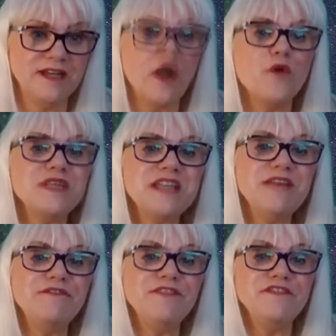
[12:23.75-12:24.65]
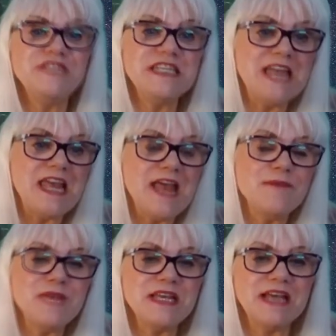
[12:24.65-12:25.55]
Oh, it's 8:15
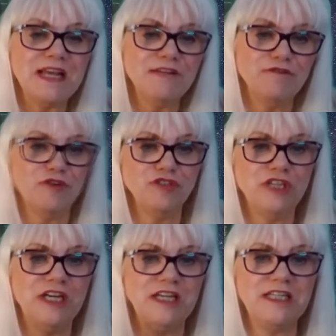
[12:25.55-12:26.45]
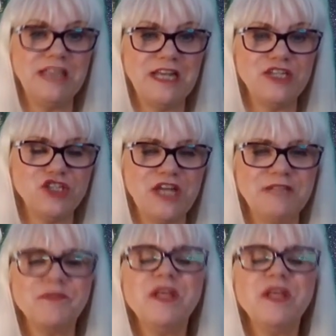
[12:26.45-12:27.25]
a.m. in California. Yay, Jen.